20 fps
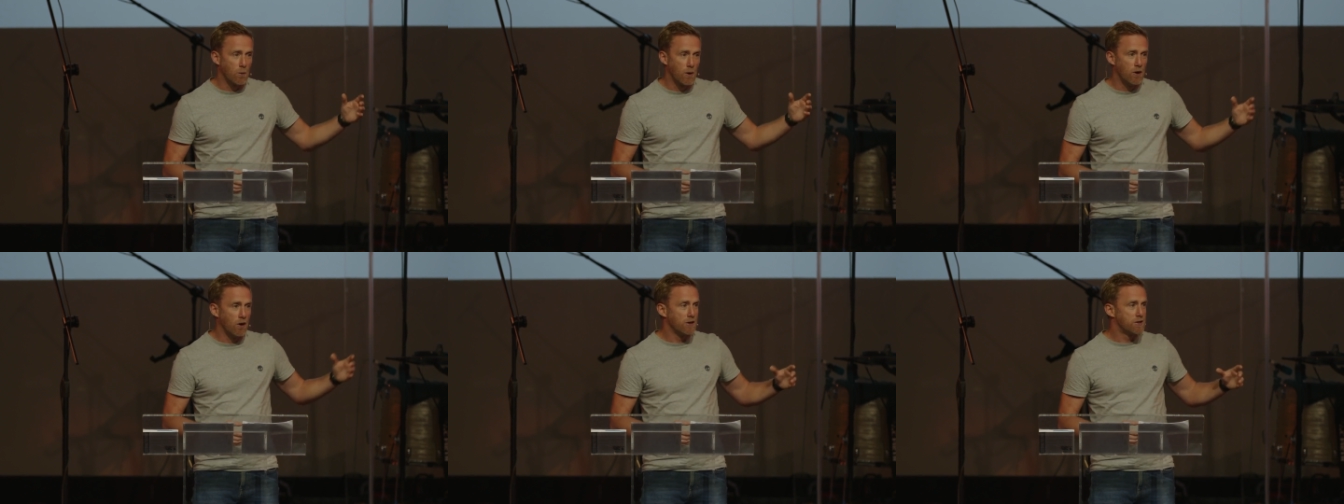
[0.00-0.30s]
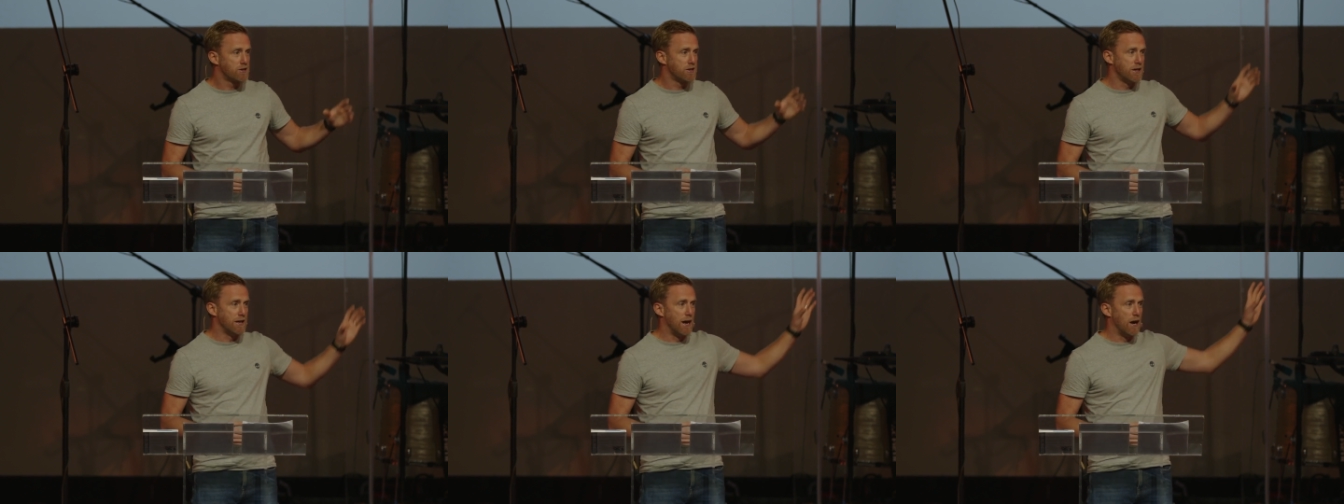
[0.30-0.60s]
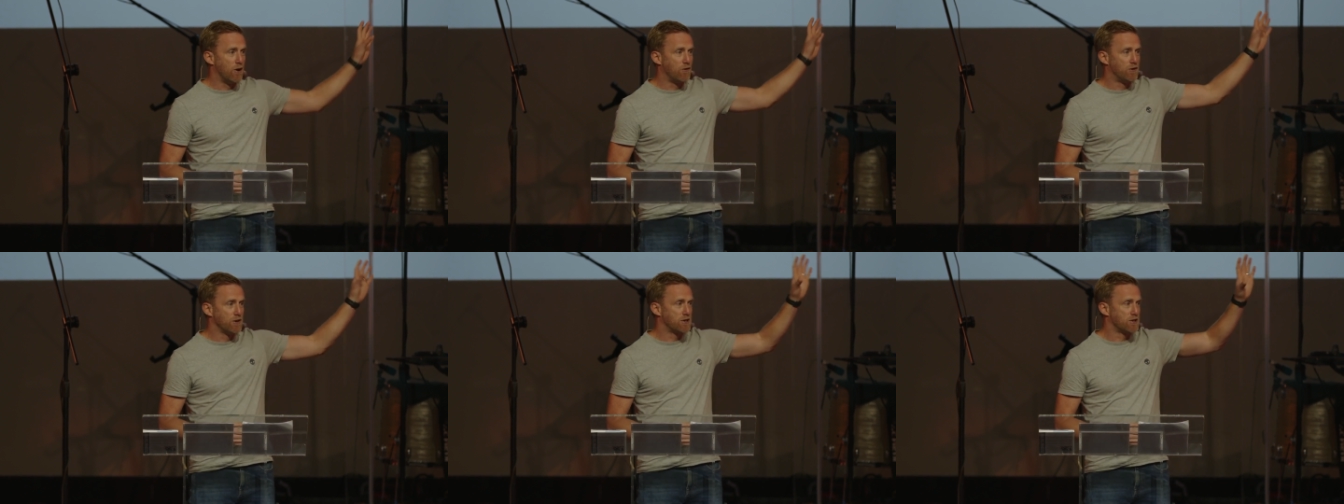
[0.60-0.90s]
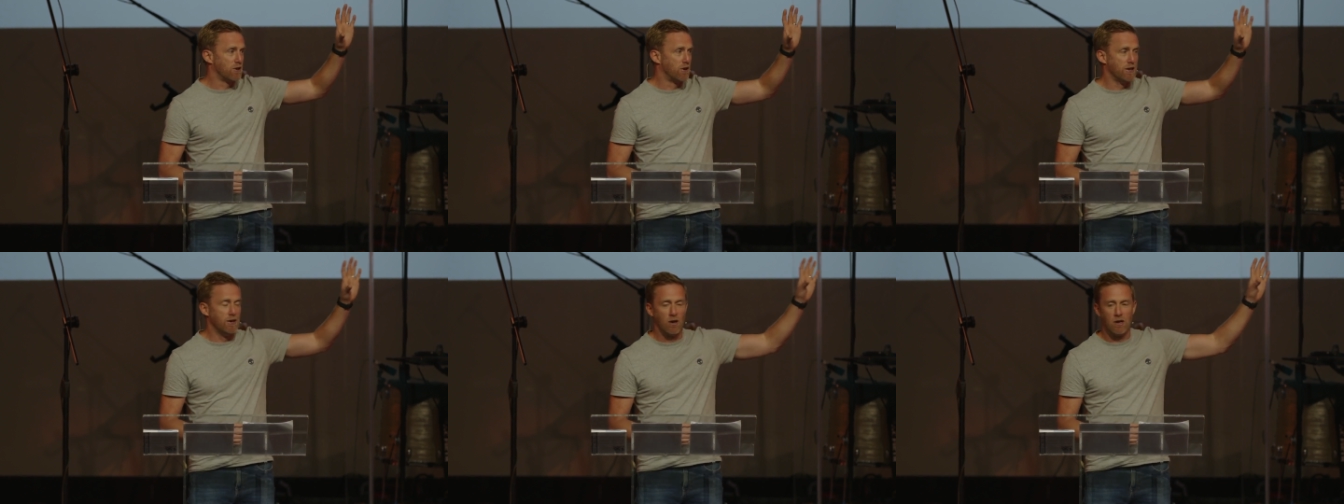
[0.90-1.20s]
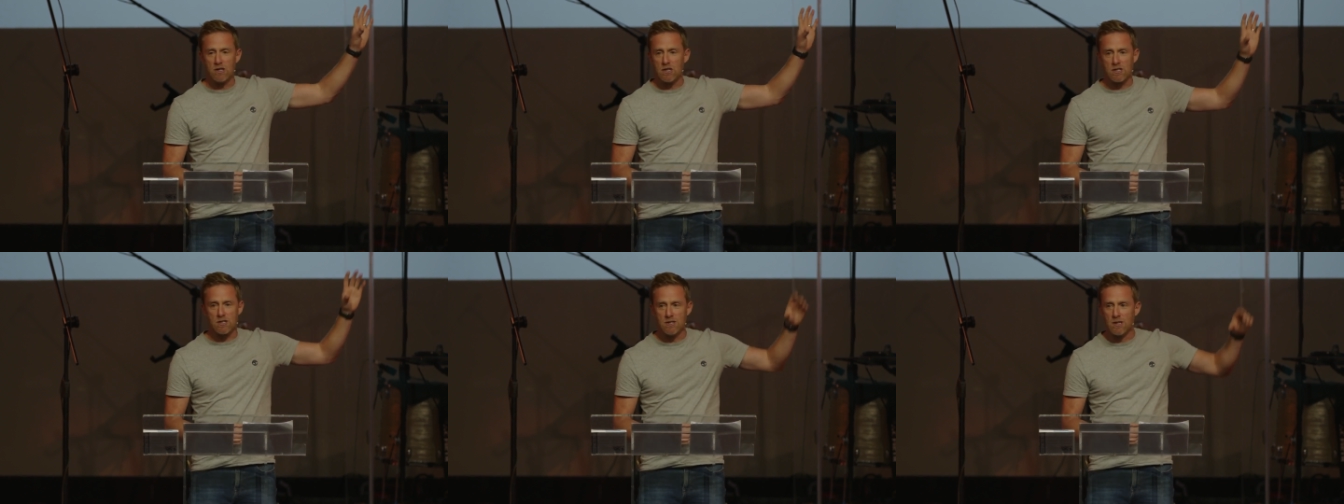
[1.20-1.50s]
When I see an alpha sign,
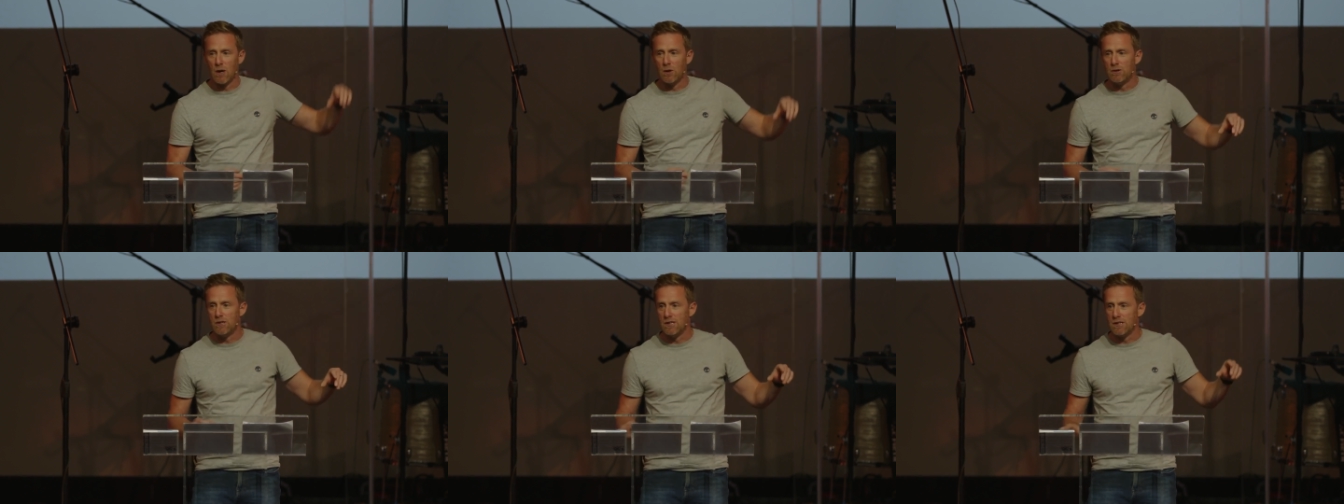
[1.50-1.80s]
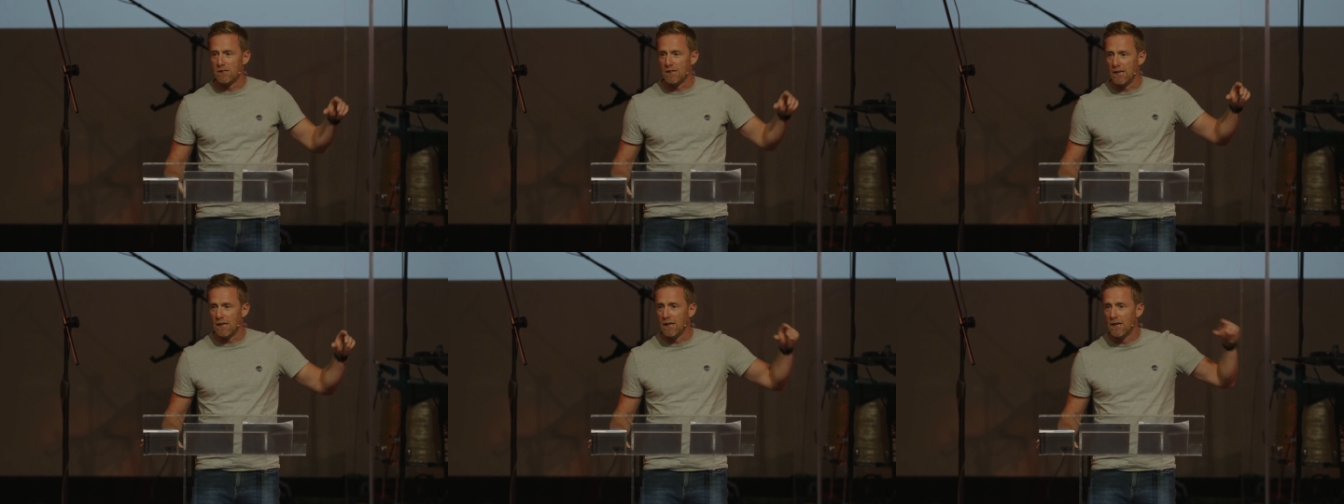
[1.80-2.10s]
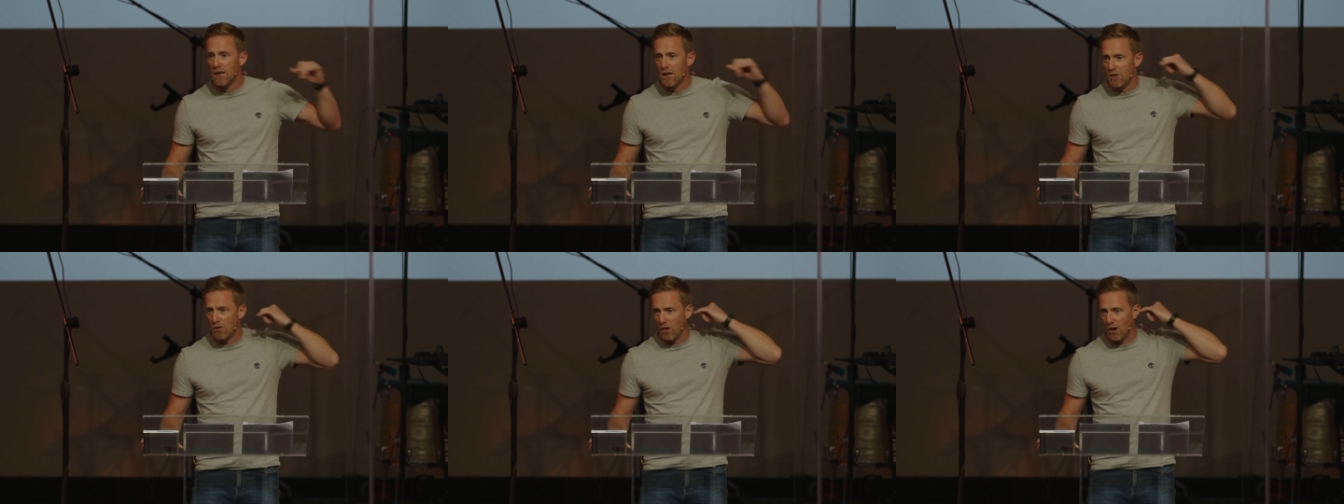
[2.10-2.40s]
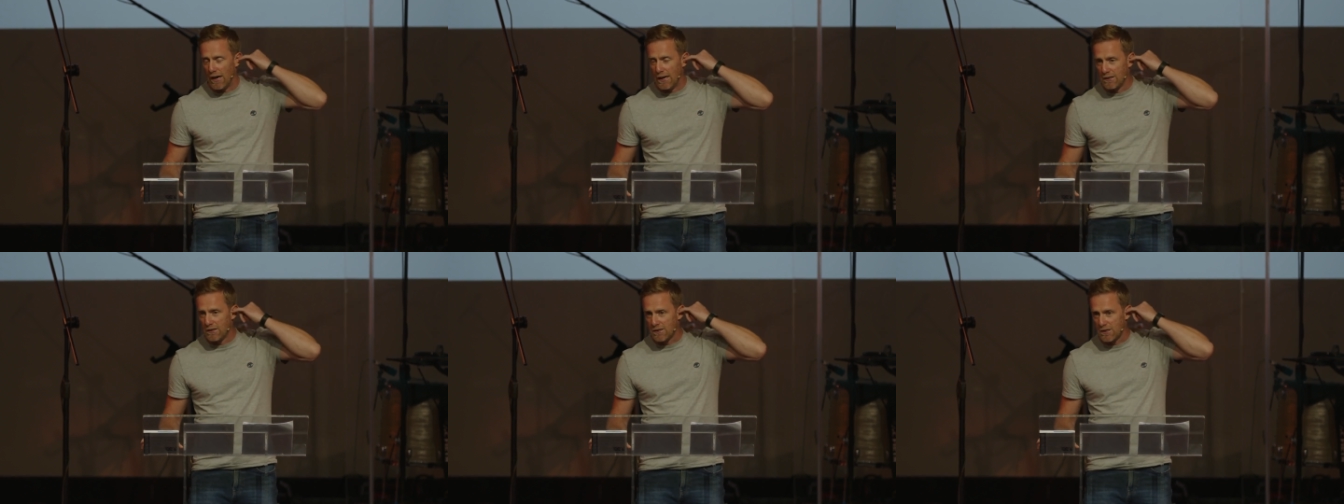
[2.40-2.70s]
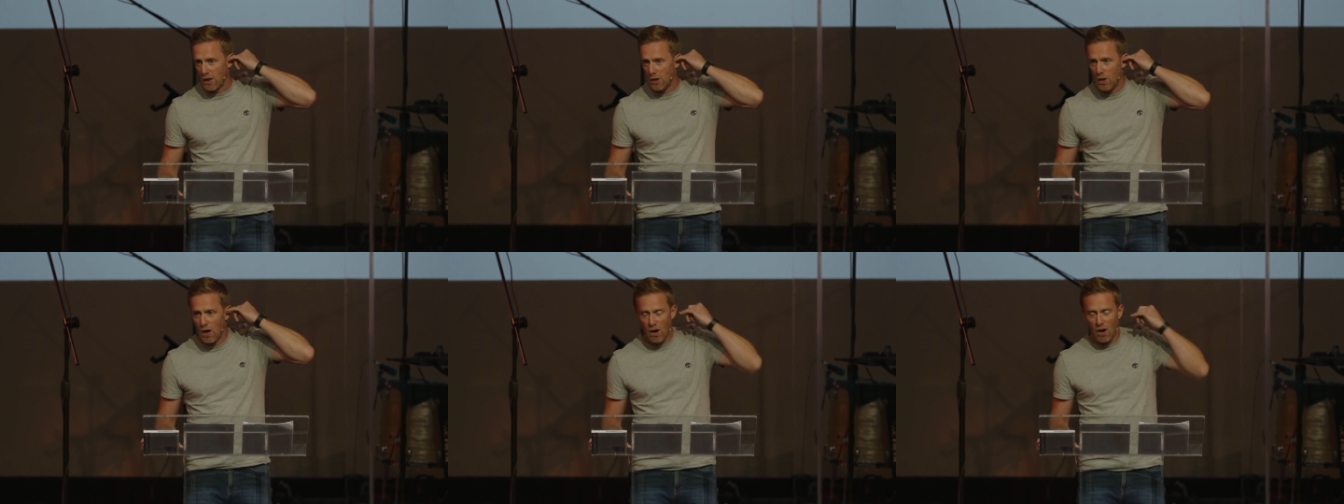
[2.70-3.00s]
I just notice it, right? And
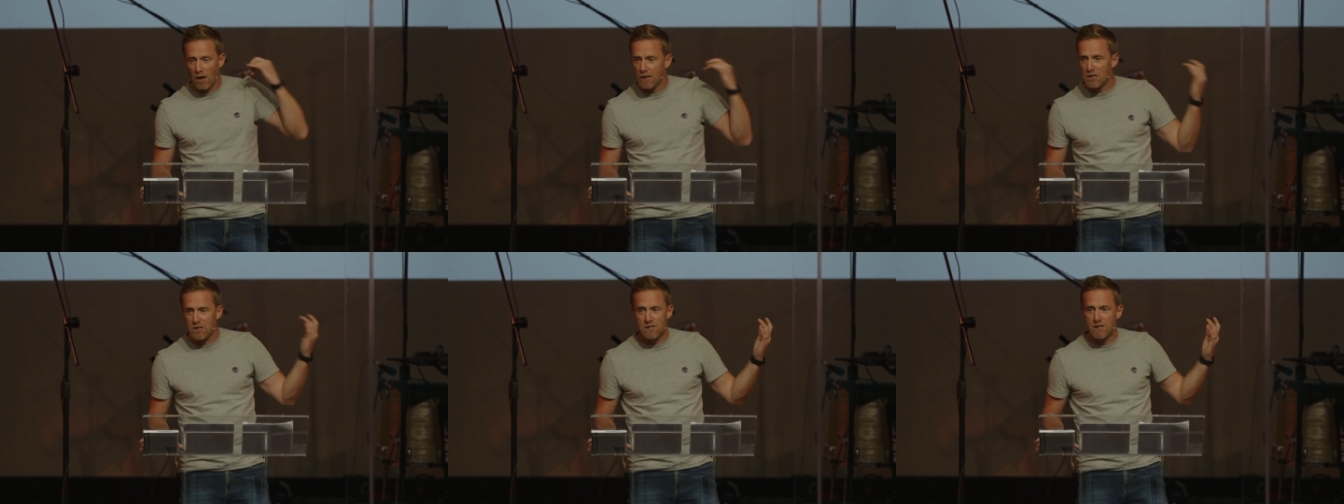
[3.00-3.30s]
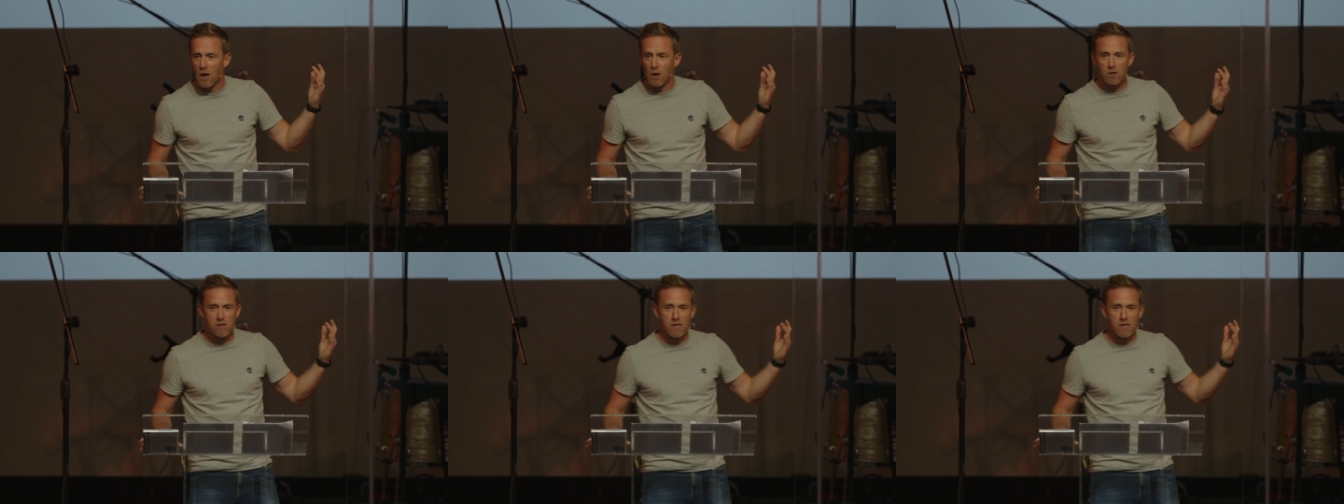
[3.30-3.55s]
so I just